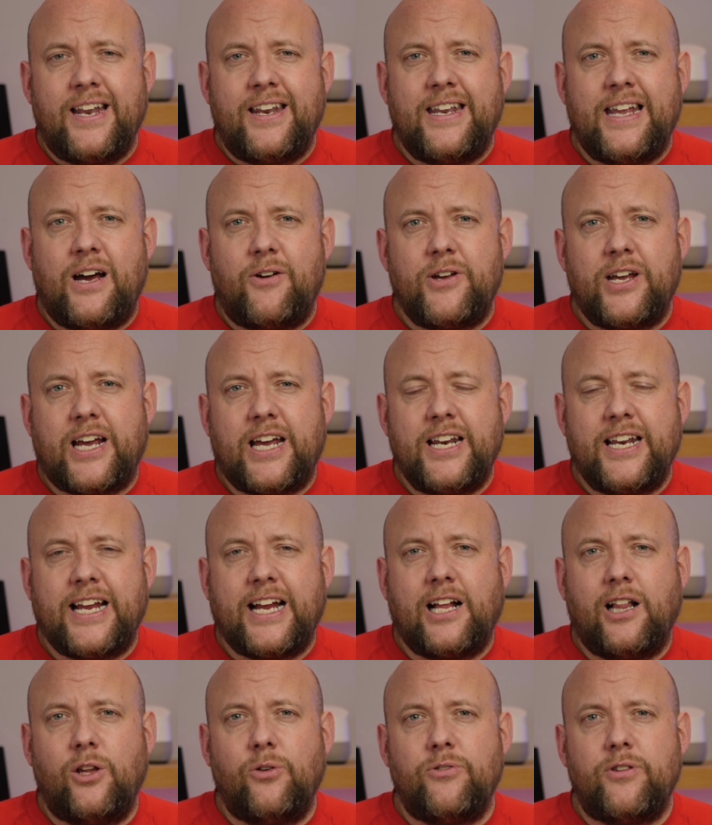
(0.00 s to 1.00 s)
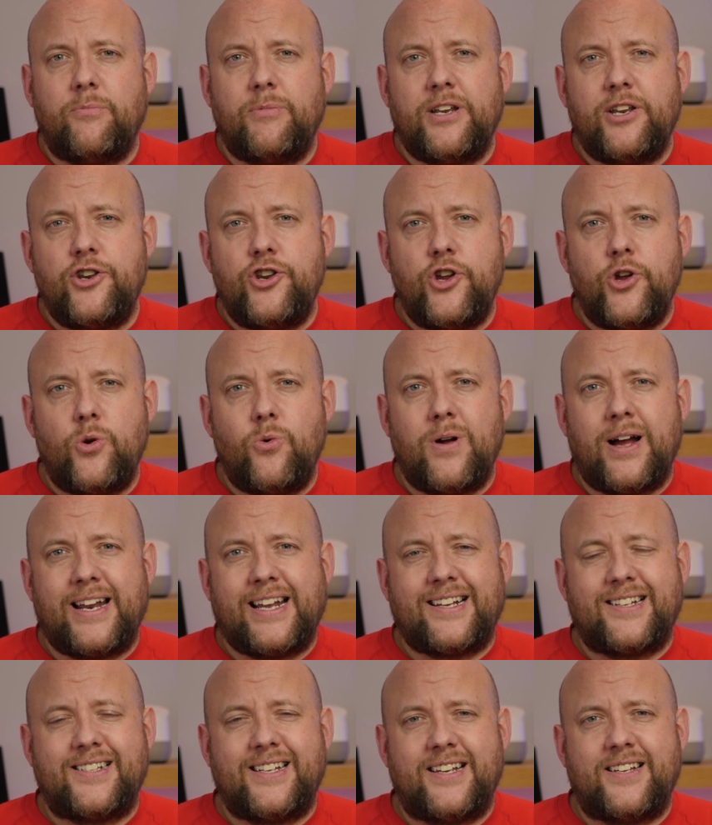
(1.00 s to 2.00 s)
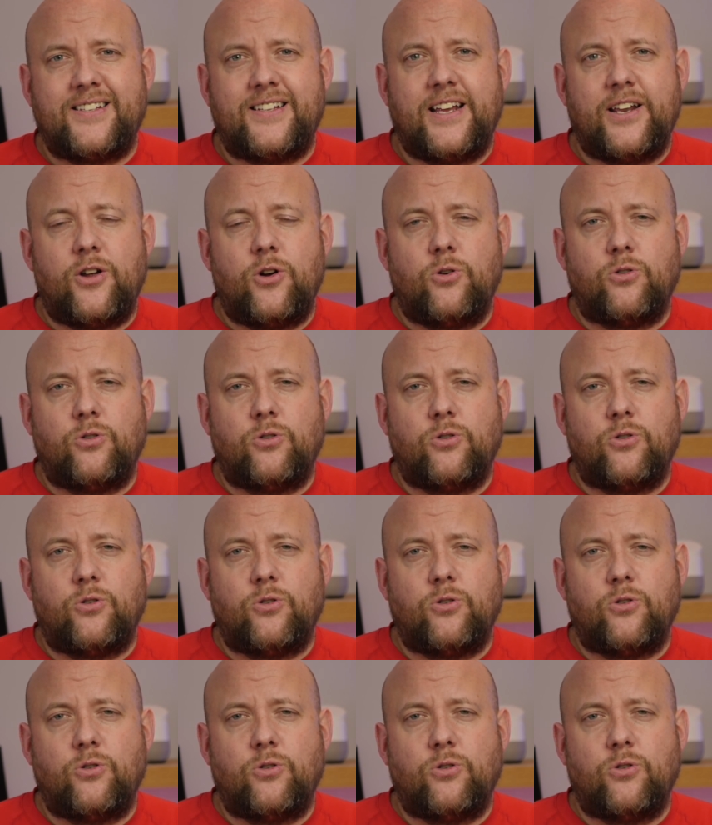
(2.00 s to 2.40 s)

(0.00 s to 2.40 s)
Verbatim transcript: Now you can include them in new and existing